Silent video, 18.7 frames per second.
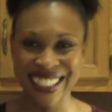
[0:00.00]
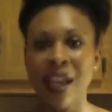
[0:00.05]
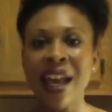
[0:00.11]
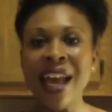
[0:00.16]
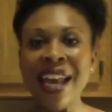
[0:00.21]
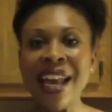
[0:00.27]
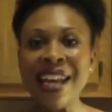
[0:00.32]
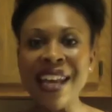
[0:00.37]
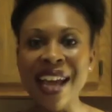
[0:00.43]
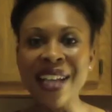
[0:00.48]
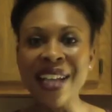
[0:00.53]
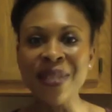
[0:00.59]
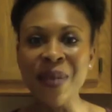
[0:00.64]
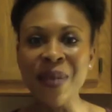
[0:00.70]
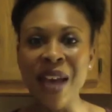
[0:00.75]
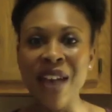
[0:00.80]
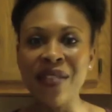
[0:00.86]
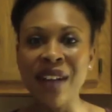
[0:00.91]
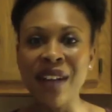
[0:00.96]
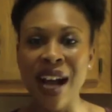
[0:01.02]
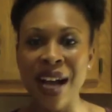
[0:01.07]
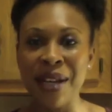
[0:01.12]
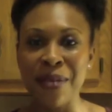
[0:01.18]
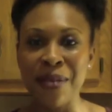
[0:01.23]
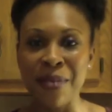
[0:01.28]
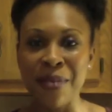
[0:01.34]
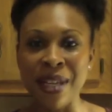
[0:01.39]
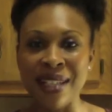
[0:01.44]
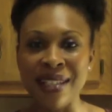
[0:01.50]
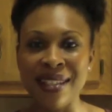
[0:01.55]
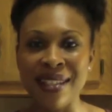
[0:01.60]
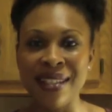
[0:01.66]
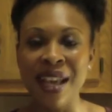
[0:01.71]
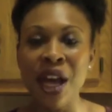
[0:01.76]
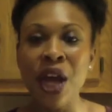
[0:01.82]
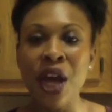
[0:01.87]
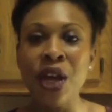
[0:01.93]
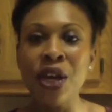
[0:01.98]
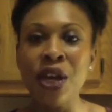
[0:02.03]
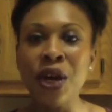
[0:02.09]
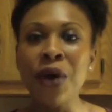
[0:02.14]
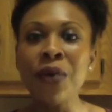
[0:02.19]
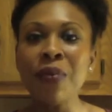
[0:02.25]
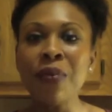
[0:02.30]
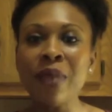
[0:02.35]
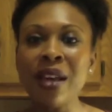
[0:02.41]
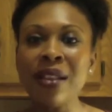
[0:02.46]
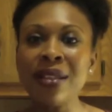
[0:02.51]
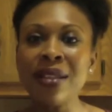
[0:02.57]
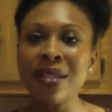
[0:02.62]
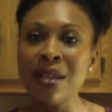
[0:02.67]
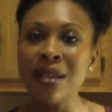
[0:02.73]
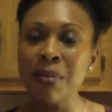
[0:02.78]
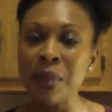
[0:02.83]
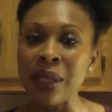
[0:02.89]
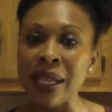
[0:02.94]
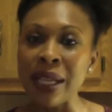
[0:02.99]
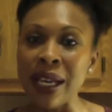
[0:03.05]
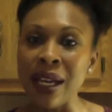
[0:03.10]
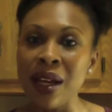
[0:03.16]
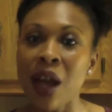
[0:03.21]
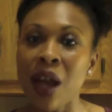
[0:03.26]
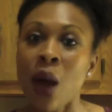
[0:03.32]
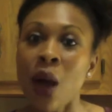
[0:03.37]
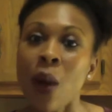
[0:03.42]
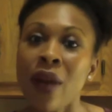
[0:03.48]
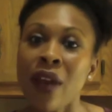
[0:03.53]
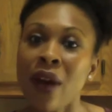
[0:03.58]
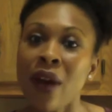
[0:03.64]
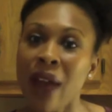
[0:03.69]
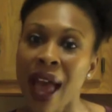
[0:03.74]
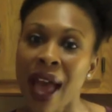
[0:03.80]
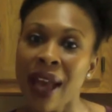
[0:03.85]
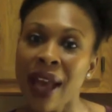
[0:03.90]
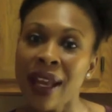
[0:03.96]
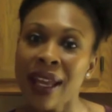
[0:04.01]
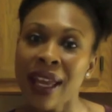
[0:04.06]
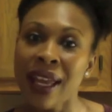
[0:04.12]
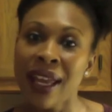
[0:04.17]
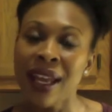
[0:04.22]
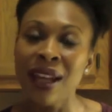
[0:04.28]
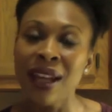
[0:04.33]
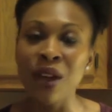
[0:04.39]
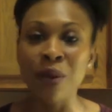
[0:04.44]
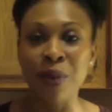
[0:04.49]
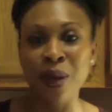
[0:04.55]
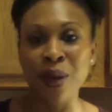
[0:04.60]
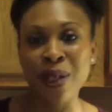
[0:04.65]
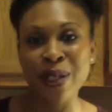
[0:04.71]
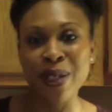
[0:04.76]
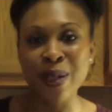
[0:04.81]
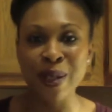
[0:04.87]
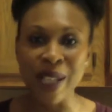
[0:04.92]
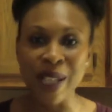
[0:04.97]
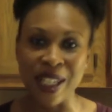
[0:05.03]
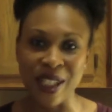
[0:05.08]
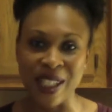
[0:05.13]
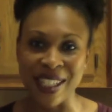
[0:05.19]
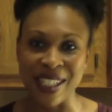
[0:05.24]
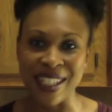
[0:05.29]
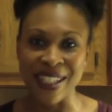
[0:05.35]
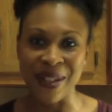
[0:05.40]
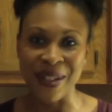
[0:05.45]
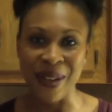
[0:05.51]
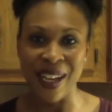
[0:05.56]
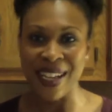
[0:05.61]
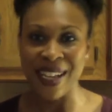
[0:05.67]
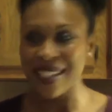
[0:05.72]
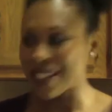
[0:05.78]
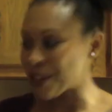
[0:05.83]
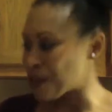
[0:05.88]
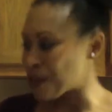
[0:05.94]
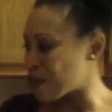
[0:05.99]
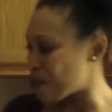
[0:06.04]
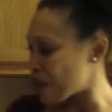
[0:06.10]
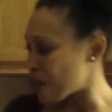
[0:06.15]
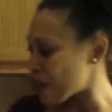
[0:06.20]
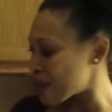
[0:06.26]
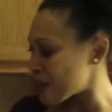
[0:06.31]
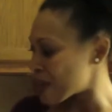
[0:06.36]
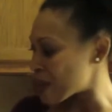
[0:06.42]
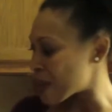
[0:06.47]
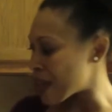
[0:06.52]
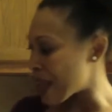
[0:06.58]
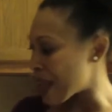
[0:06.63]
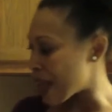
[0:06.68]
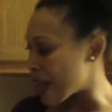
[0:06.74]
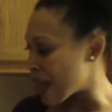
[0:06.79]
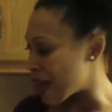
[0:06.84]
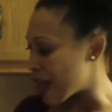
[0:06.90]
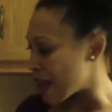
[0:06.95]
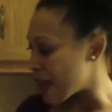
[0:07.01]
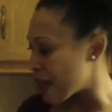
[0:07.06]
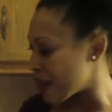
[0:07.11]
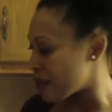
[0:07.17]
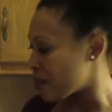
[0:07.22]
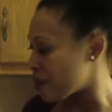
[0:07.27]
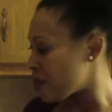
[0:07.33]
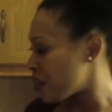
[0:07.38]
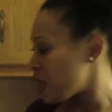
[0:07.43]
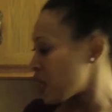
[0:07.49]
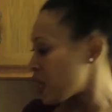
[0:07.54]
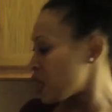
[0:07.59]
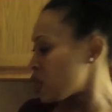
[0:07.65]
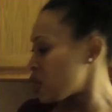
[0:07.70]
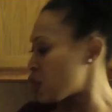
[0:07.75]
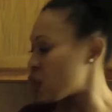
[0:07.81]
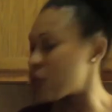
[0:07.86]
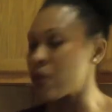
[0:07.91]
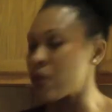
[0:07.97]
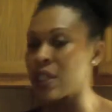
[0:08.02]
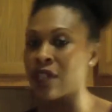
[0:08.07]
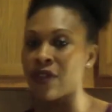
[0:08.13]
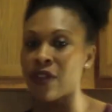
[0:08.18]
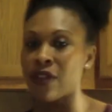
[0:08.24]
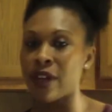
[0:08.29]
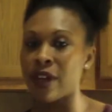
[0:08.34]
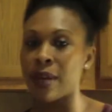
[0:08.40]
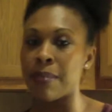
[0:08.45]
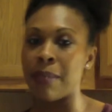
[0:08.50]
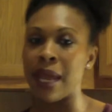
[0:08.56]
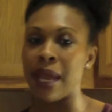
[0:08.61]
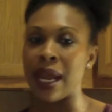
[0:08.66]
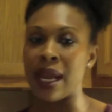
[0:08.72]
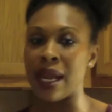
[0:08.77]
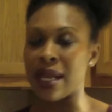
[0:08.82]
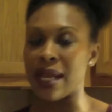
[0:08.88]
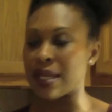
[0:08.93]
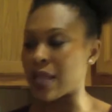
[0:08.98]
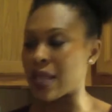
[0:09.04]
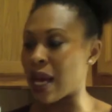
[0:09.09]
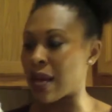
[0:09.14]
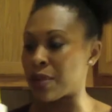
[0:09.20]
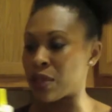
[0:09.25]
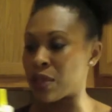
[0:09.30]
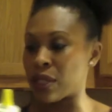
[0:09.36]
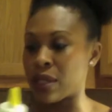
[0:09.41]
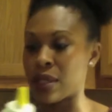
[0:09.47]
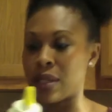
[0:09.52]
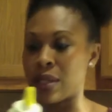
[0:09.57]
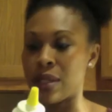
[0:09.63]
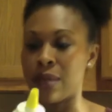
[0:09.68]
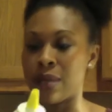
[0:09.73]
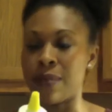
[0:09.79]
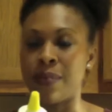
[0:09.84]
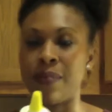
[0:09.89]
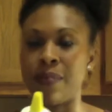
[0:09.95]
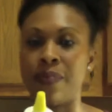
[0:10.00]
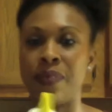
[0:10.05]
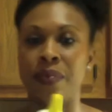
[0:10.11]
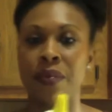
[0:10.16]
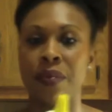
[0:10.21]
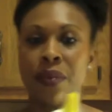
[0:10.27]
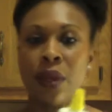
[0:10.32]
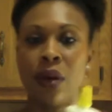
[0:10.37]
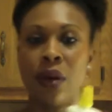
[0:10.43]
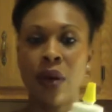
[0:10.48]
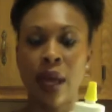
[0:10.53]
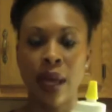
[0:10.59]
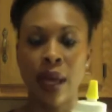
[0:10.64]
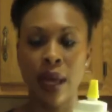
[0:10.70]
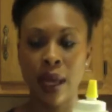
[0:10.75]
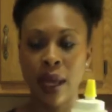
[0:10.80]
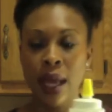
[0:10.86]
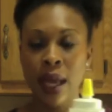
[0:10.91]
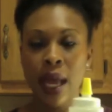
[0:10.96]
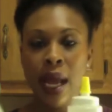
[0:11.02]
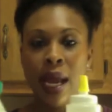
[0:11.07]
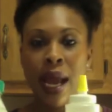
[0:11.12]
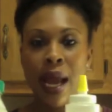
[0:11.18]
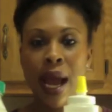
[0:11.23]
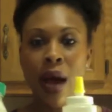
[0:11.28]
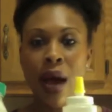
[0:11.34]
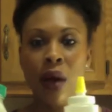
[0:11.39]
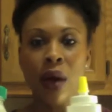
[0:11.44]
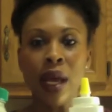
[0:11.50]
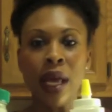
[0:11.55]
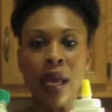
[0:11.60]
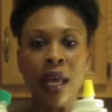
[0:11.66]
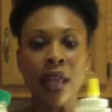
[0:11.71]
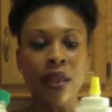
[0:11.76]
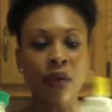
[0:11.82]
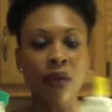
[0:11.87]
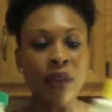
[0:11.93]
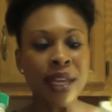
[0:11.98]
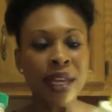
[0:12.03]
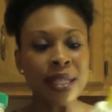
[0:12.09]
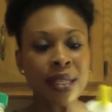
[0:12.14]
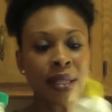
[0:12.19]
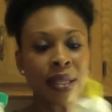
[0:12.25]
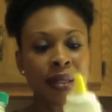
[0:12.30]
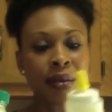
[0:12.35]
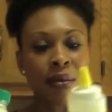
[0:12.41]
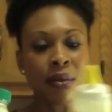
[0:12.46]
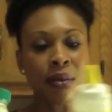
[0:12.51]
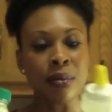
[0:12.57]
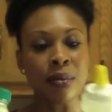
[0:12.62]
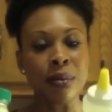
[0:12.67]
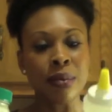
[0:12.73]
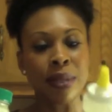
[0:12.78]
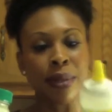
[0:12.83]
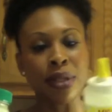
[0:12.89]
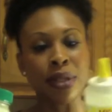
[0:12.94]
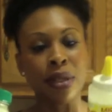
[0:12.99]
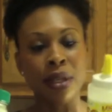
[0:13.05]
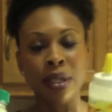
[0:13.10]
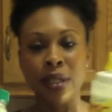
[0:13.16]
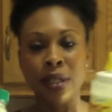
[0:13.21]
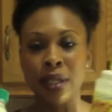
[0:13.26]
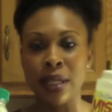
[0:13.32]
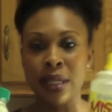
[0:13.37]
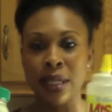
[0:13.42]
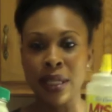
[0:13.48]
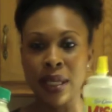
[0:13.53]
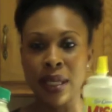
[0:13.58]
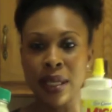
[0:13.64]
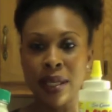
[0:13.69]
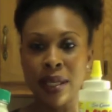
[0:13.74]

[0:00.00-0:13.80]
Next we have condiments. No meal is complete without adding in your personal touches. Okay, so first we have two different mayonnaise options. Okay, now the reason, let me turn it so you can see it.